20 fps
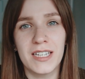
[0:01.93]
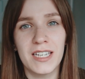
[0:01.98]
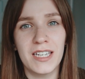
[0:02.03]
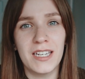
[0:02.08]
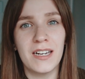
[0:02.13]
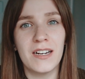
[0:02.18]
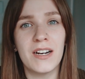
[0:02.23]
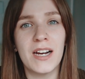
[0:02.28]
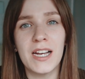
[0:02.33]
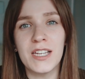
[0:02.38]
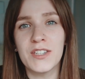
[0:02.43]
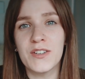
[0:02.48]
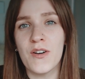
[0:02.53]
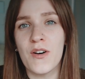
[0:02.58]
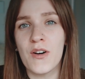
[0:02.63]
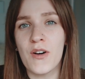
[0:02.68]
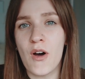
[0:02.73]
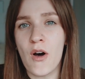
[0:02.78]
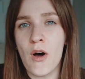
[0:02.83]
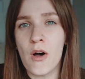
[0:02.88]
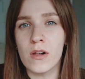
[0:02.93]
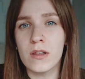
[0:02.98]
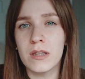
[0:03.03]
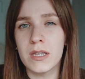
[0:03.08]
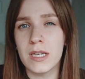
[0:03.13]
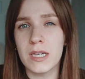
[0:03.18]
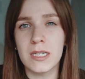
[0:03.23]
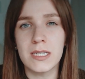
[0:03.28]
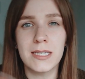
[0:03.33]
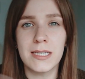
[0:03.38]
Here I talk all
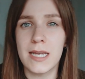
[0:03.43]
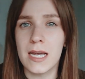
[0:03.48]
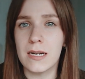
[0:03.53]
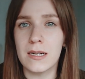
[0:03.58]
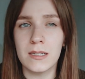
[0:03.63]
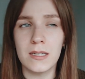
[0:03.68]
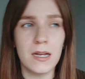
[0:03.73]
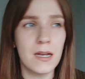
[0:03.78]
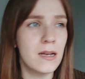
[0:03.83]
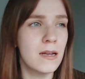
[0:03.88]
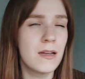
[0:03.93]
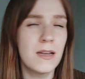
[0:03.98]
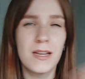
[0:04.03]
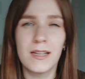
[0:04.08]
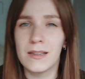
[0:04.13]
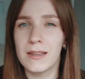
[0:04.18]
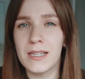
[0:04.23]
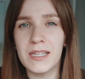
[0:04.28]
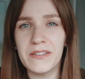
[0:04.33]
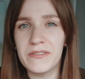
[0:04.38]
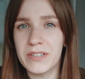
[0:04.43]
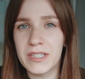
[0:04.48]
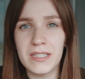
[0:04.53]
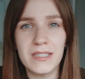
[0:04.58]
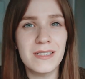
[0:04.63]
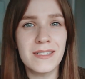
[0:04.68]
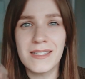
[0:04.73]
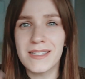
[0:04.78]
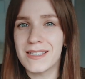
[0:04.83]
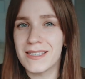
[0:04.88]
things Canada,
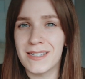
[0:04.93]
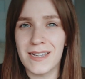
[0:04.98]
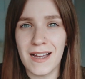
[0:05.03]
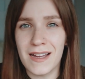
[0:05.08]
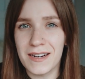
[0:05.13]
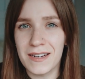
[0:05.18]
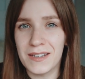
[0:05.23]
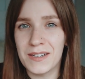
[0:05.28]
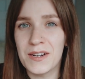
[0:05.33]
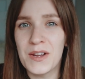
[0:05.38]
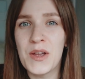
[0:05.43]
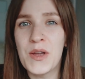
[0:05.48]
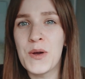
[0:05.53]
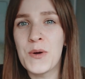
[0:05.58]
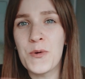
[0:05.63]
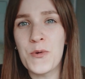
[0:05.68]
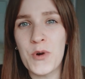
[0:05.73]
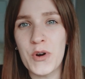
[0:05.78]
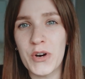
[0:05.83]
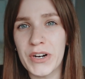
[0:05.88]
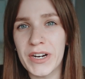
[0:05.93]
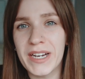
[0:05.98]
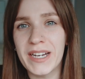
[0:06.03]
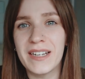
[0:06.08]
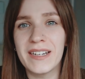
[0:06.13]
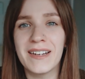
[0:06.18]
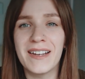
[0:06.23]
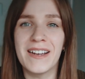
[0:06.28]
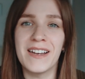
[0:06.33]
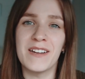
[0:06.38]
living, studying,
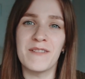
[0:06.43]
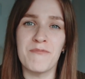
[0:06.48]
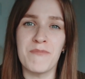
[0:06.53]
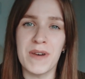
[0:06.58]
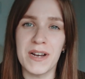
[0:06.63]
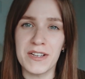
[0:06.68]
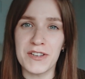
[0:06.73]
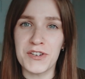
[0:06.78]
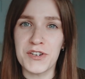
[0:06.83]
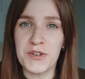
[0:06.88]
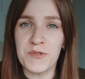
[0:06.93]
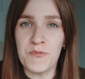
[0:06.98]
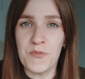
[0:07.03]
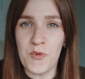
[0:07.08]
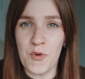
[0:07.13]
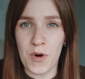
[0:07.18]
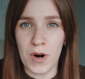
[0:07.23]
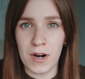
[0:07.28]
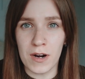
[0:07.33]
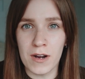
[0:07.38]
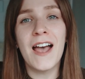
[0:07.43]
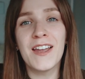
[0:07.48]
working and much more.